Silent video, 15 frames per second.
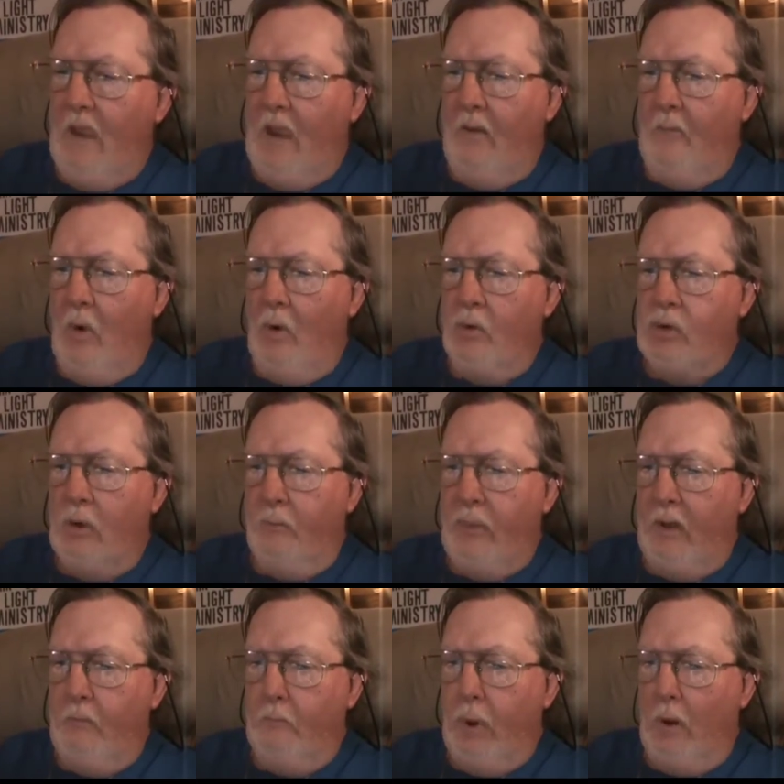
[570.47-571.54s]
I've also
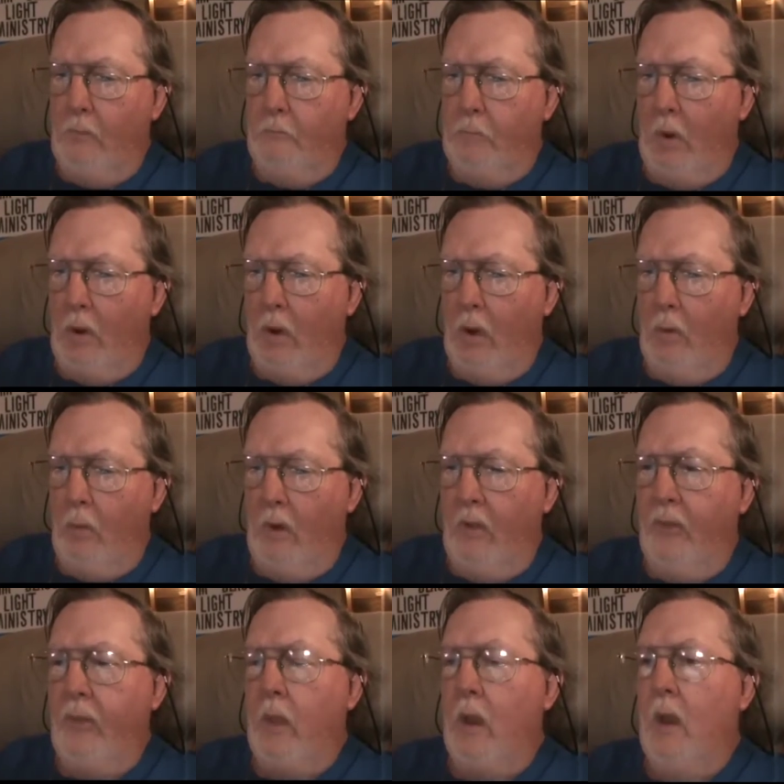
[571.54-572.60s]
been bombarded
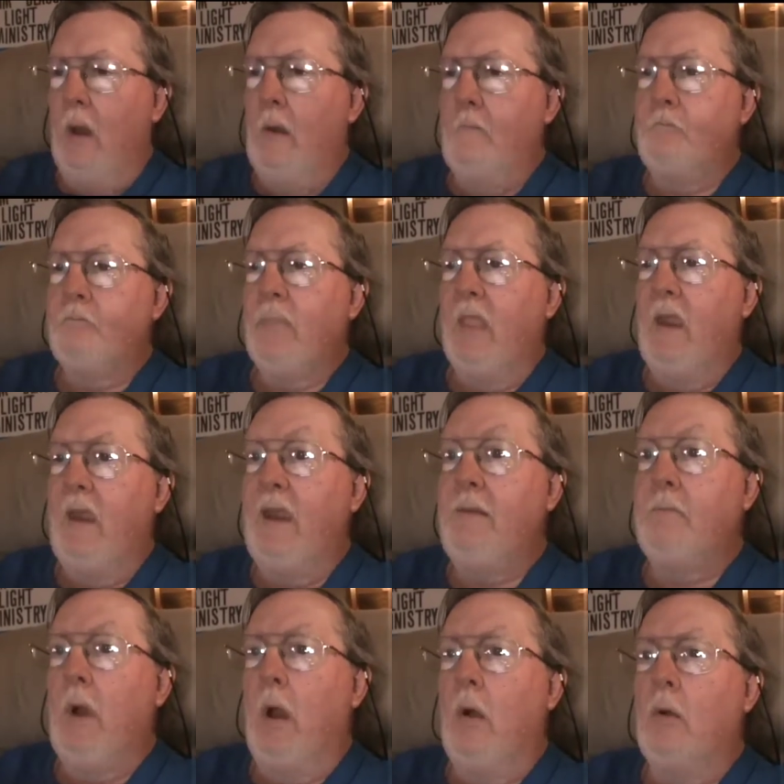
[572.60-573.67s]
with
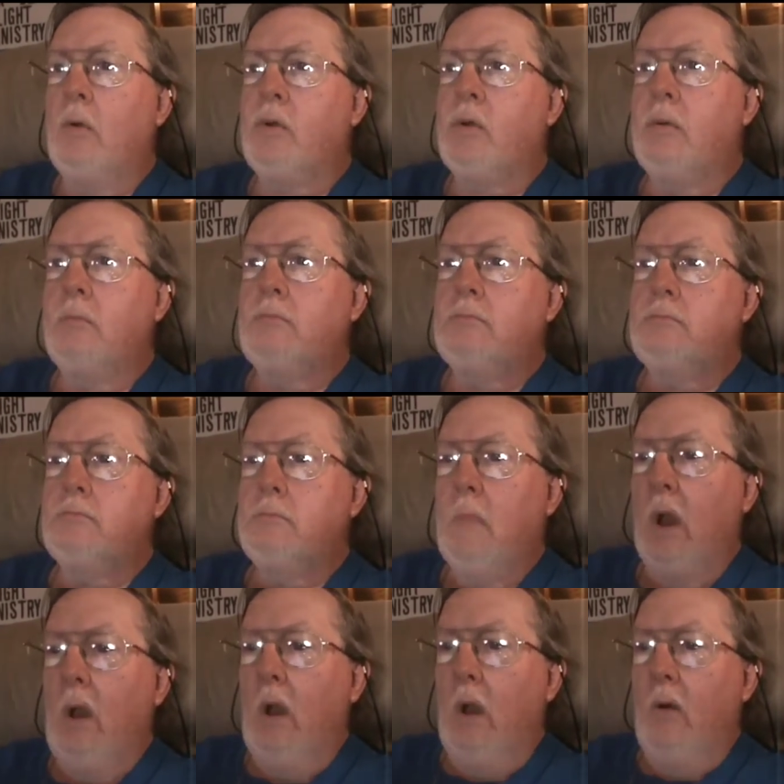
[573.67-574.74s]
emails
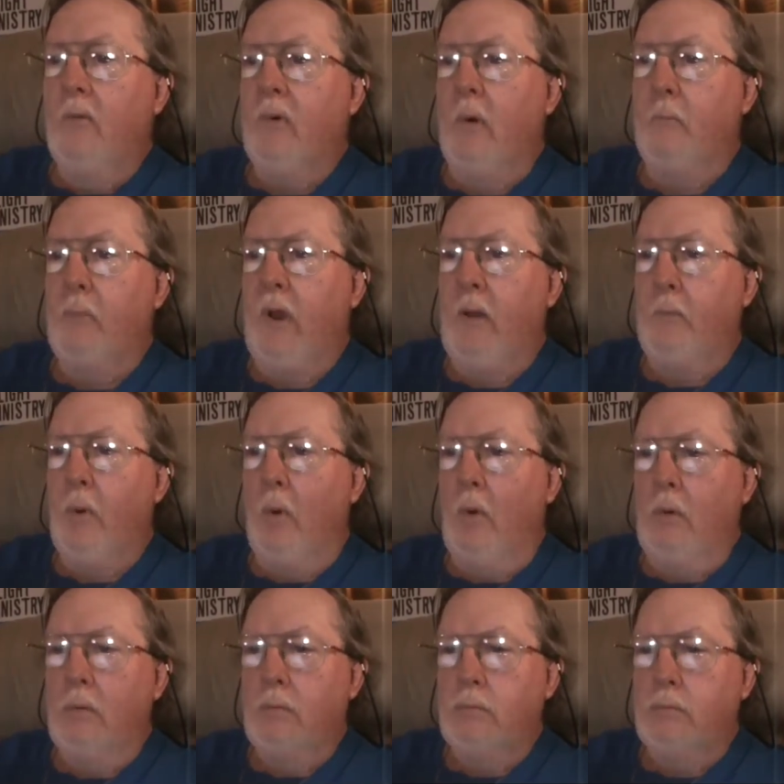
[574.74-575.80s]
from
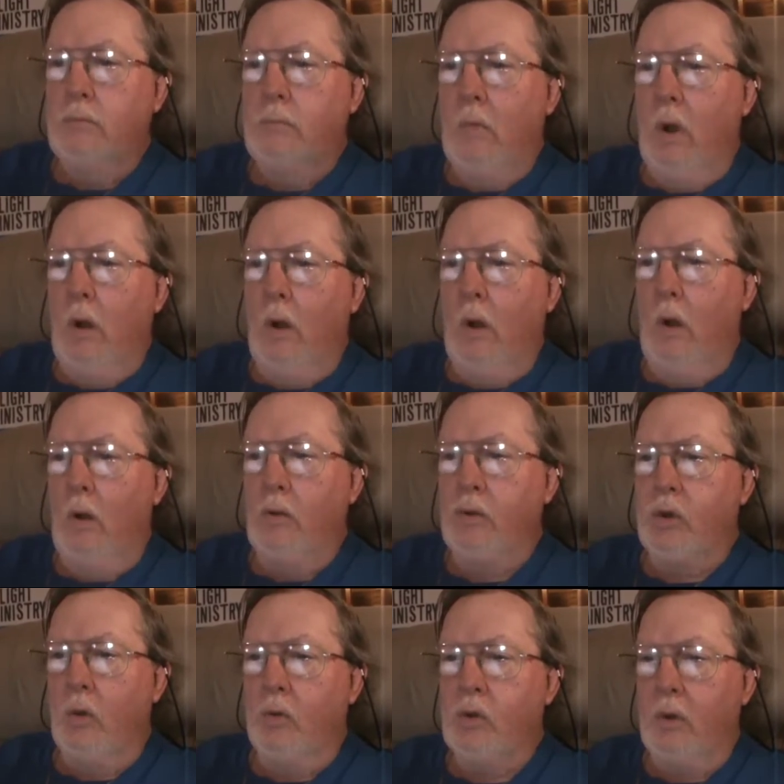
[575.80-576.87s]
people on
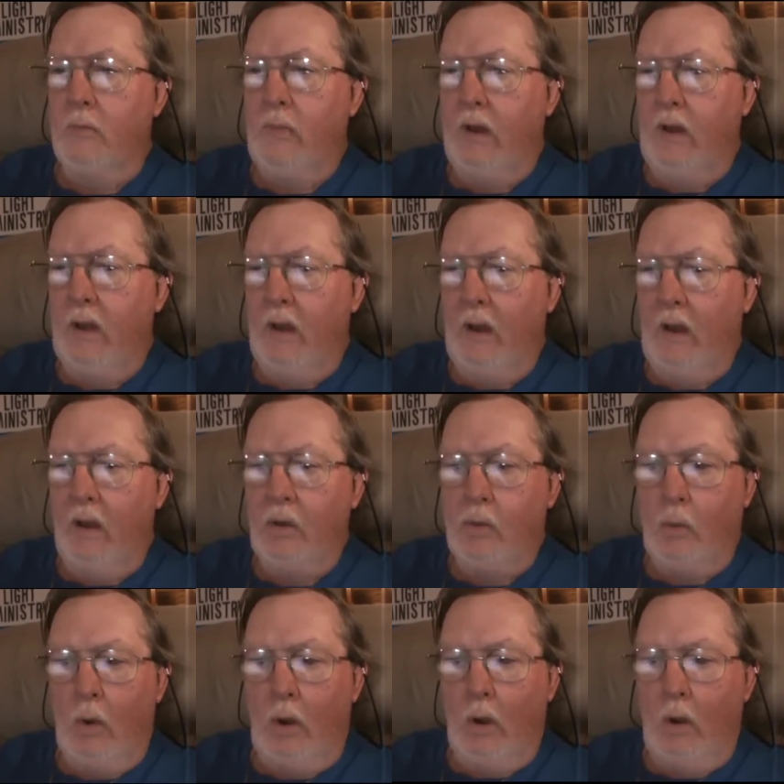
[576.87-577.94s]
social media as
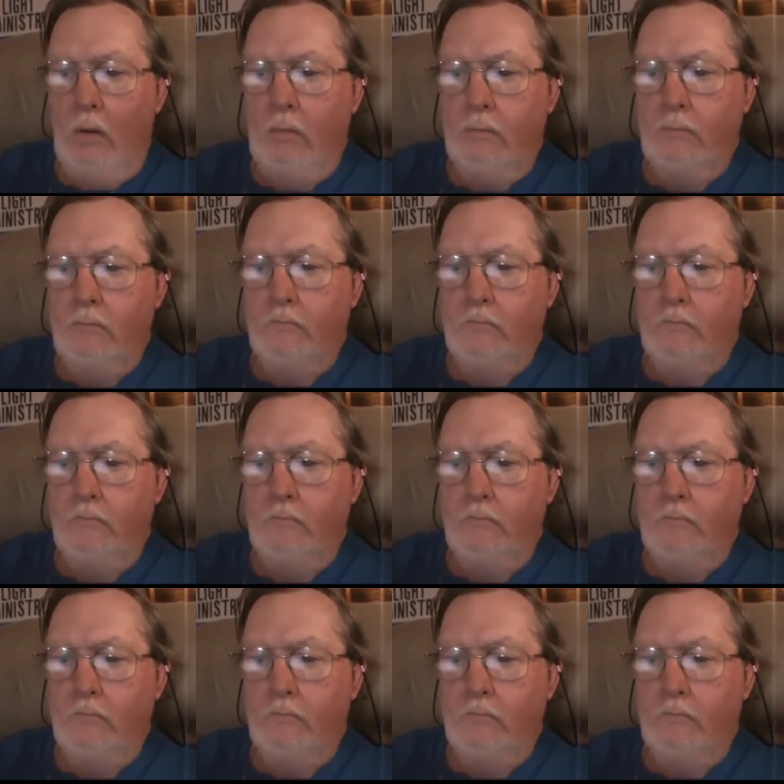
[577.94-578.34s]
well.